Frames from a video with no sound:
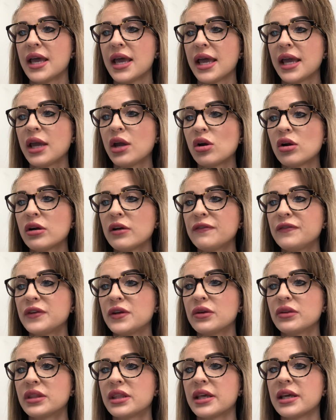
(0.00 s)
here are a
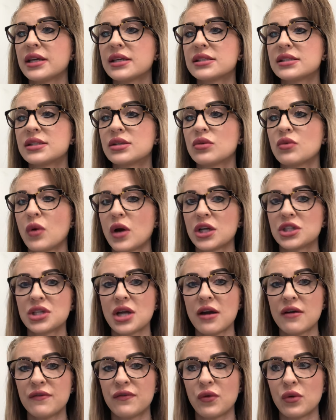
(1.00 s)
few things to watch
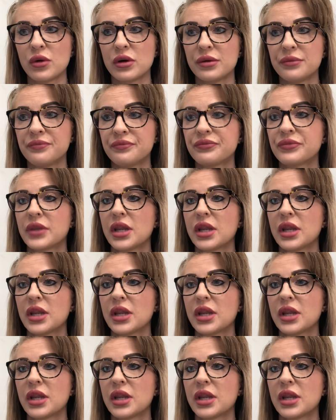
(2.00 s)
out for.